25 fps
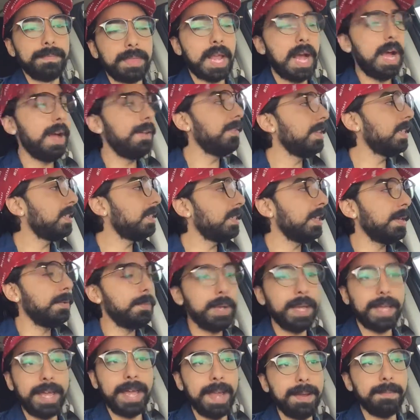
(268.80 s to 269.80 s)
Obviously,
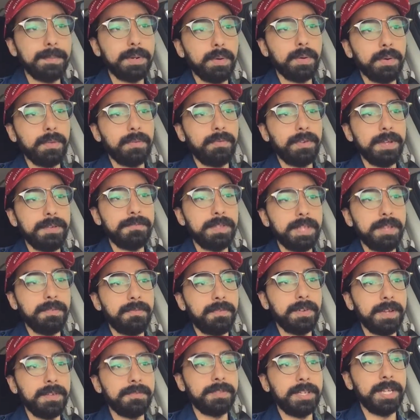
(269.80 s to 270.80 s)
we came to a
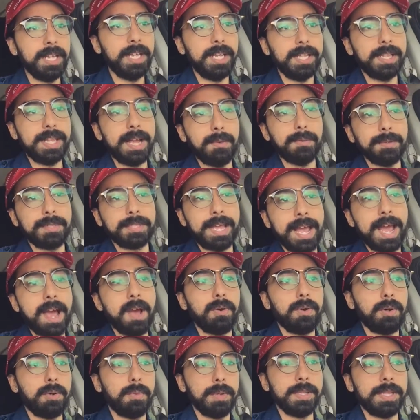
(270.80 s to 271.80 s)
50-50 that was
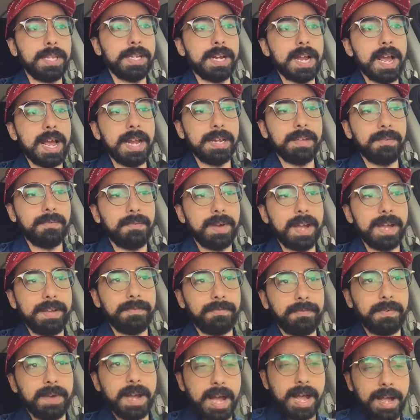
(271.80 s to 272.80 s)
countered with a
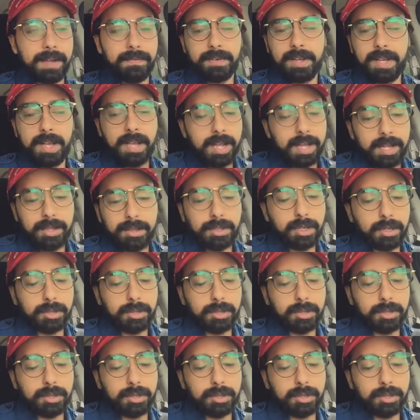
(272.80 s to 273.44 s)
95-5.